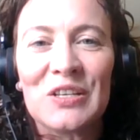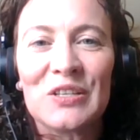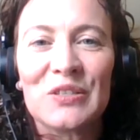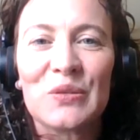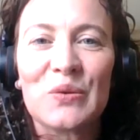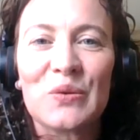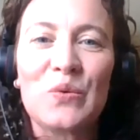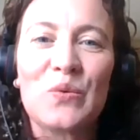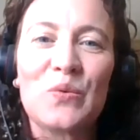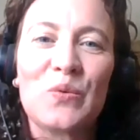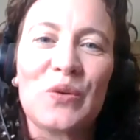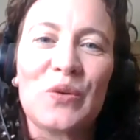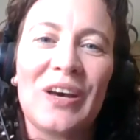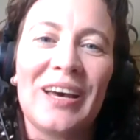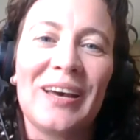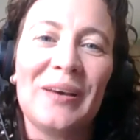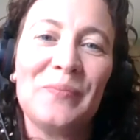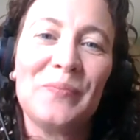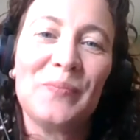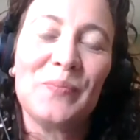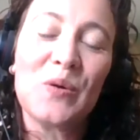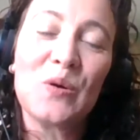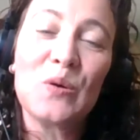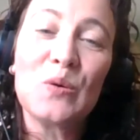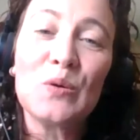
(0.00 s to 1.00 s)
So
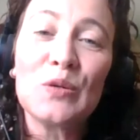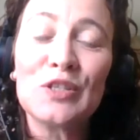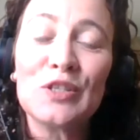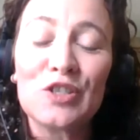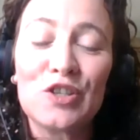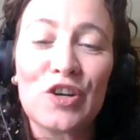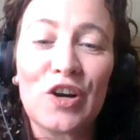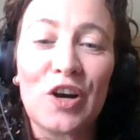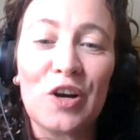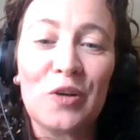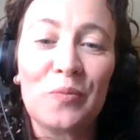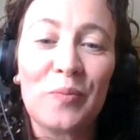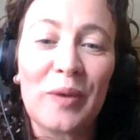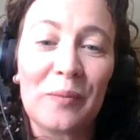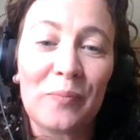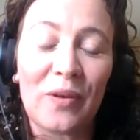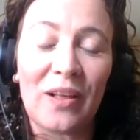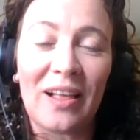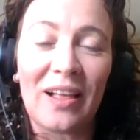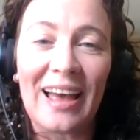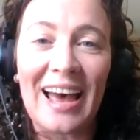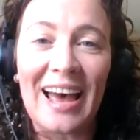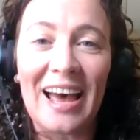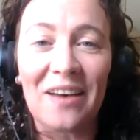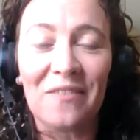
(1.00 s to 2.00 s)
most young people
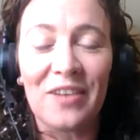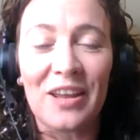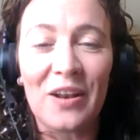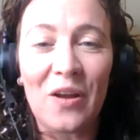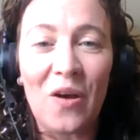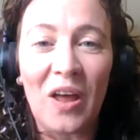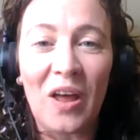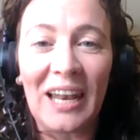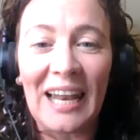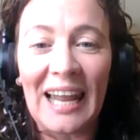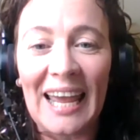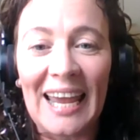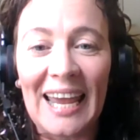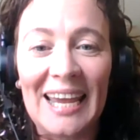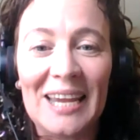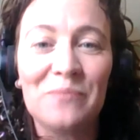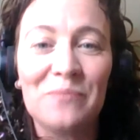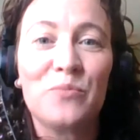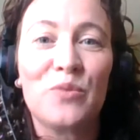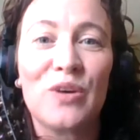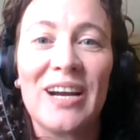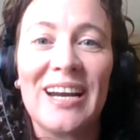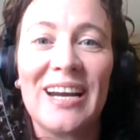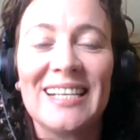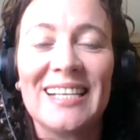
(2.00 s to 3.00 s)
have an online
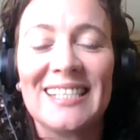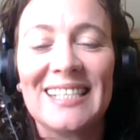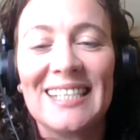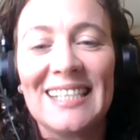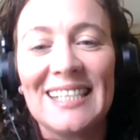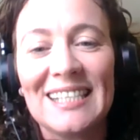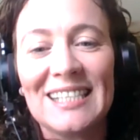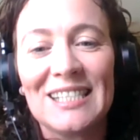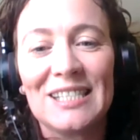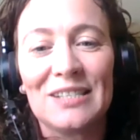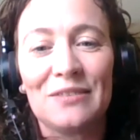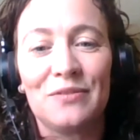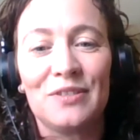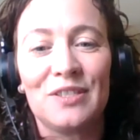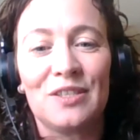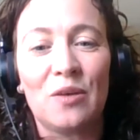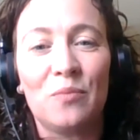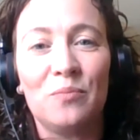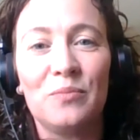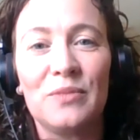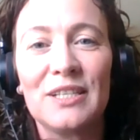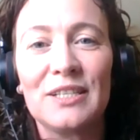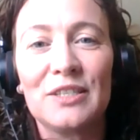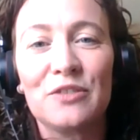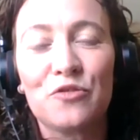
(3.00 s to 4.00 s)
presence of some
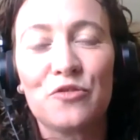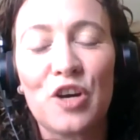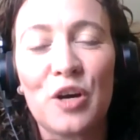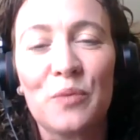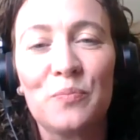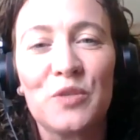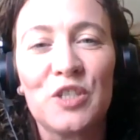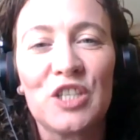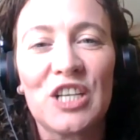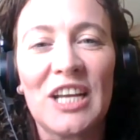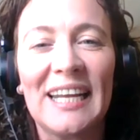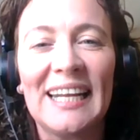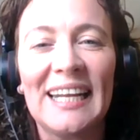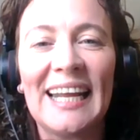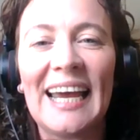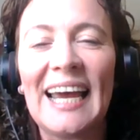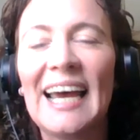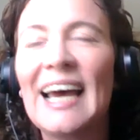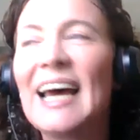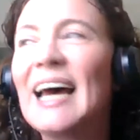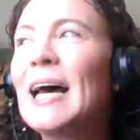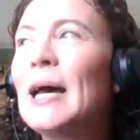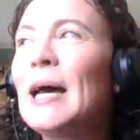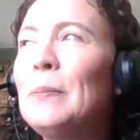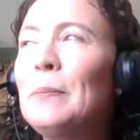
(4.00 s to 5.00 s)
description.
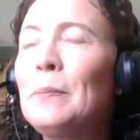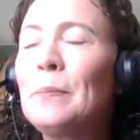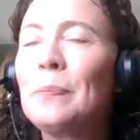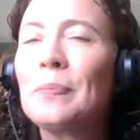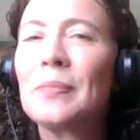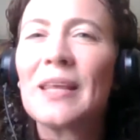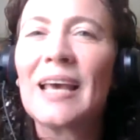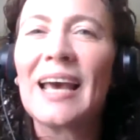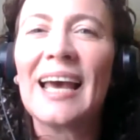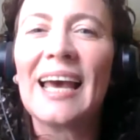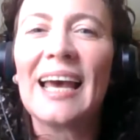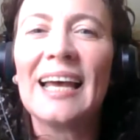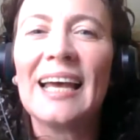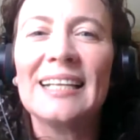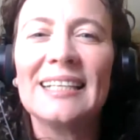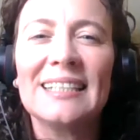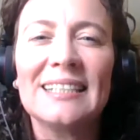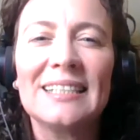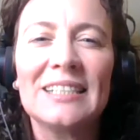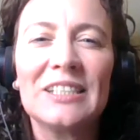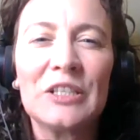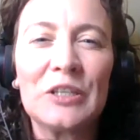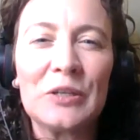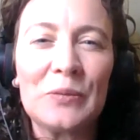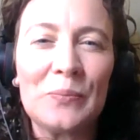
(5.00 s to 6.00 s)
And
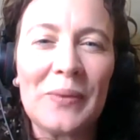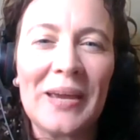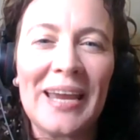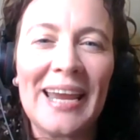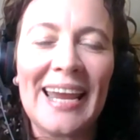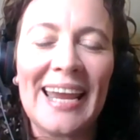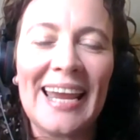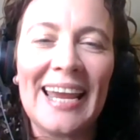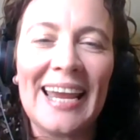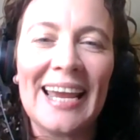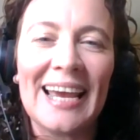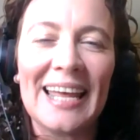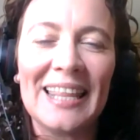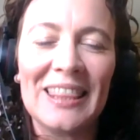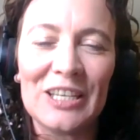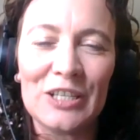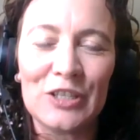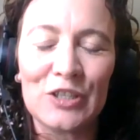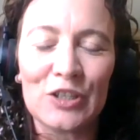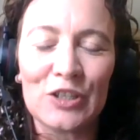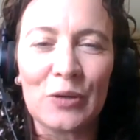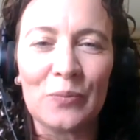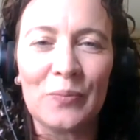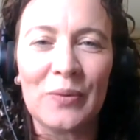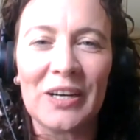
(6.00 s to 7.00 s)
to me, in the
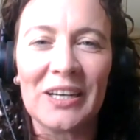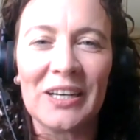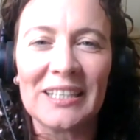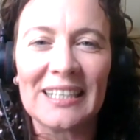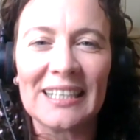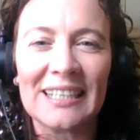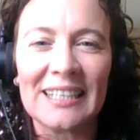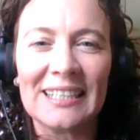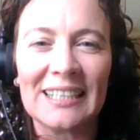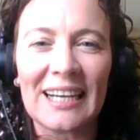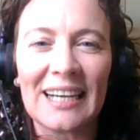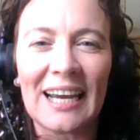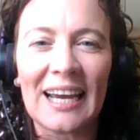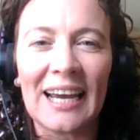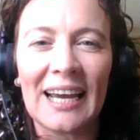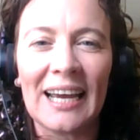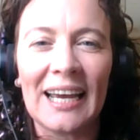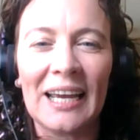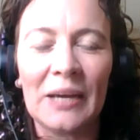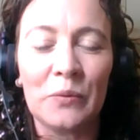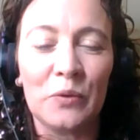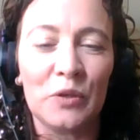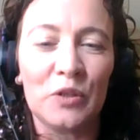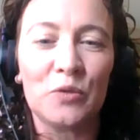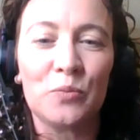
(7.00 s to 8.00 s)
job market, I
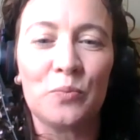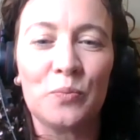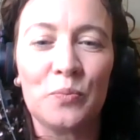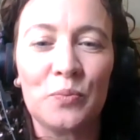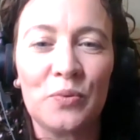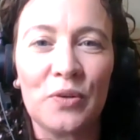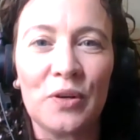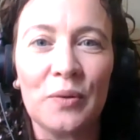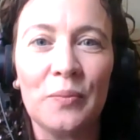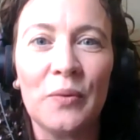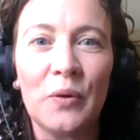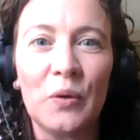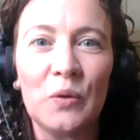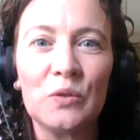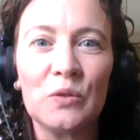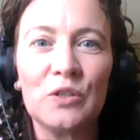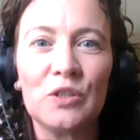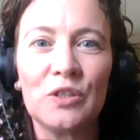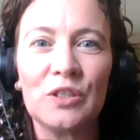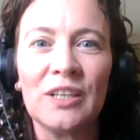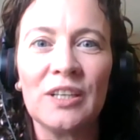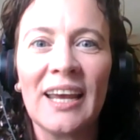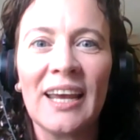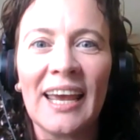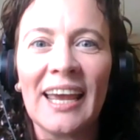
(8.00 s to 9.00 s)
would
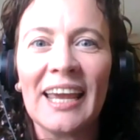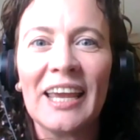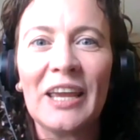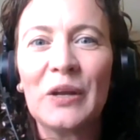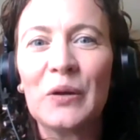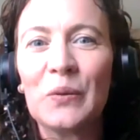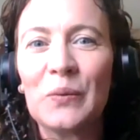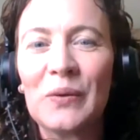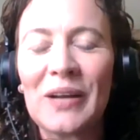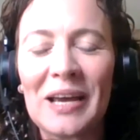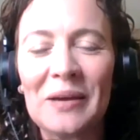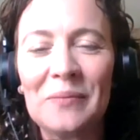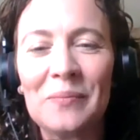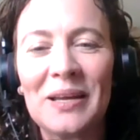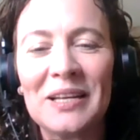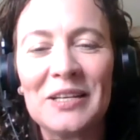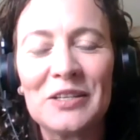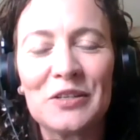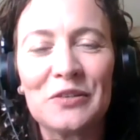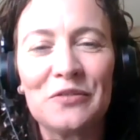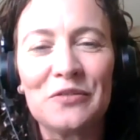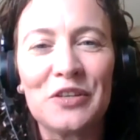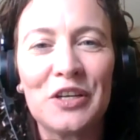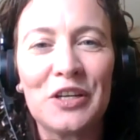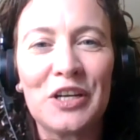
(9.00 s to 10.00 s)
promote, when I'm
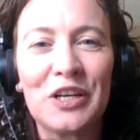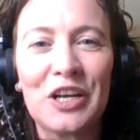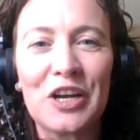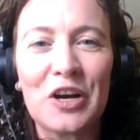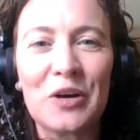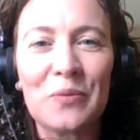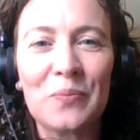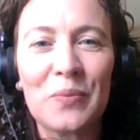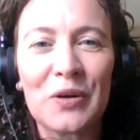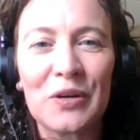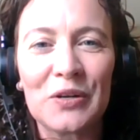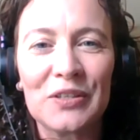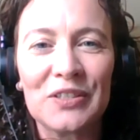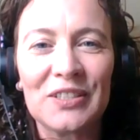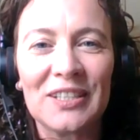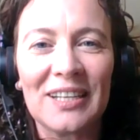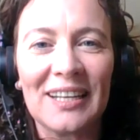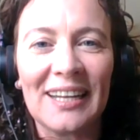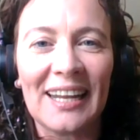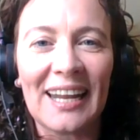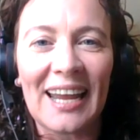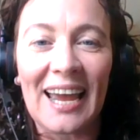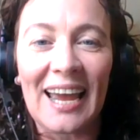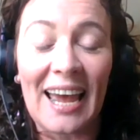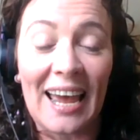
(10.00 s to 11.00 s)
interviewing a young person,
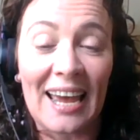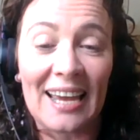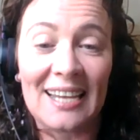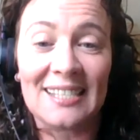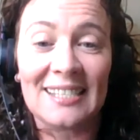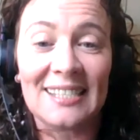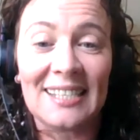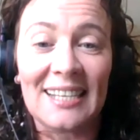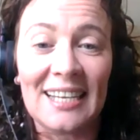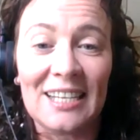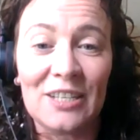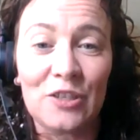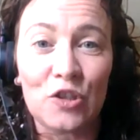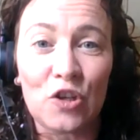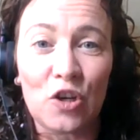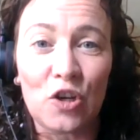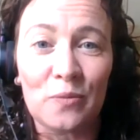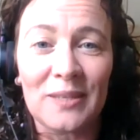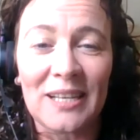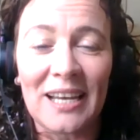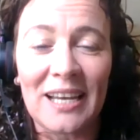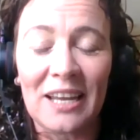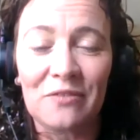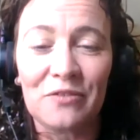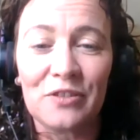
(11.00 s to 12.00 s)
I see jobs
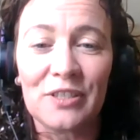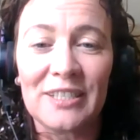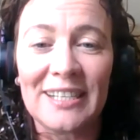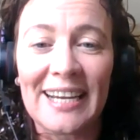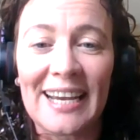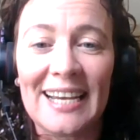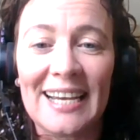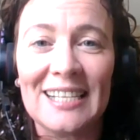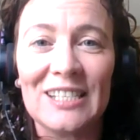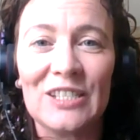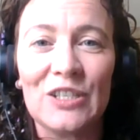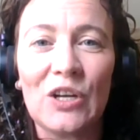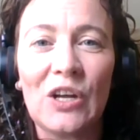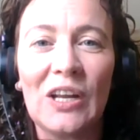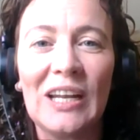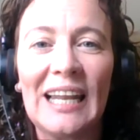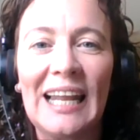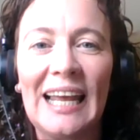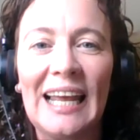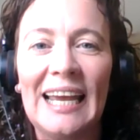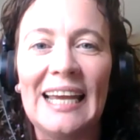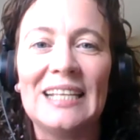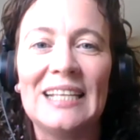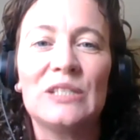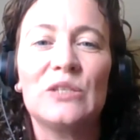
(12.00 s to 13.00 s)
advertised online.